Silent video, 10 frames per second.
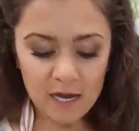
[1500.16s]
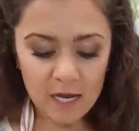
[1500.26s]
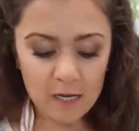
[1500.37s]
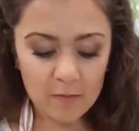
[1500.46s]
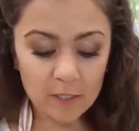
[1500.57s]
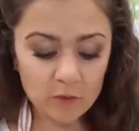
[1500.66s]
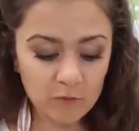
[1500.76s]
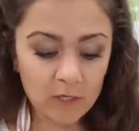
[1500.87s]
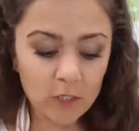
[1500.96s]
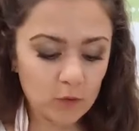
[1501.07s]
And don't
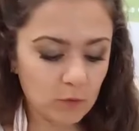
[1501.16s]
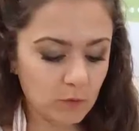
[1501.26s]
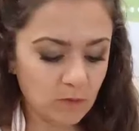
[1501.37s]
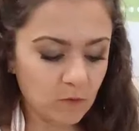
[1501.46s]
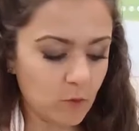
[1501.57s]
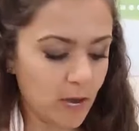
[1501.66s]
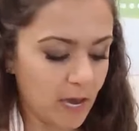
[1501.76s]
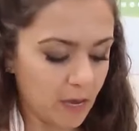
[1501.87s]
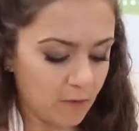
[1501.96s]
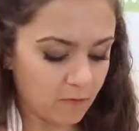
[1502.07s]
forget, if you
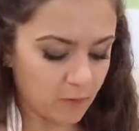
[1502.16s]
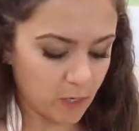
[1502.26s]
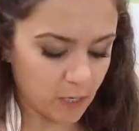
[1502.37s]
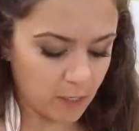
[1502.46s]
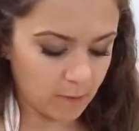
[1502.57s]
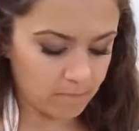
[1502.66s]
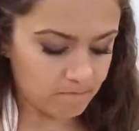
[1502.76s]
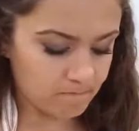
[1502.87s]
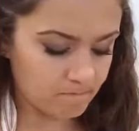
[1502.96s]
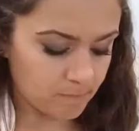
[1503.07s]
have
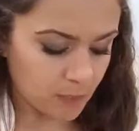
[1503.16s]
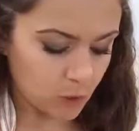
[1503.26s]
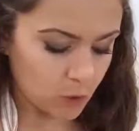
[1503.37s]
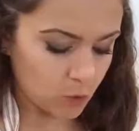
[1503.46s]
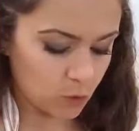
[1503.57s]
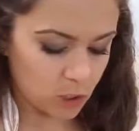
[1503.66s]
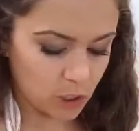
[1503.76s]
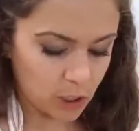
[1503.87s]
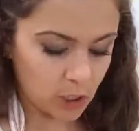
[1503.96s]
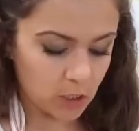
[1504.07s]

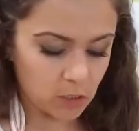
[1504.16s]
your